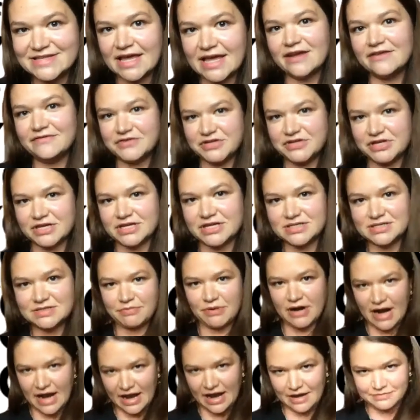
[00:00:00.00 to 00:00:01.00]
of just
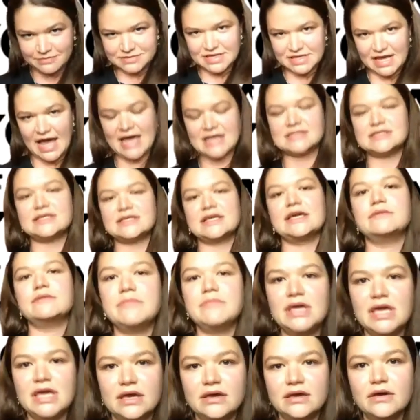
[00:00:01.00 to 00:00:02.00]
perhaps asking
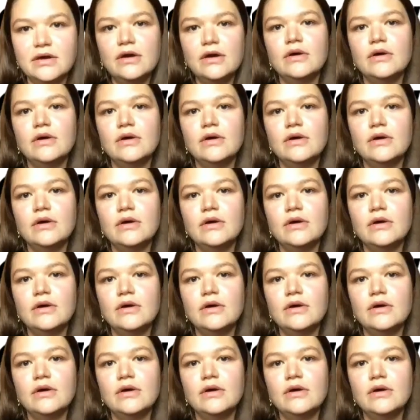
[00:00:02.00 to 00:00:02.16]
me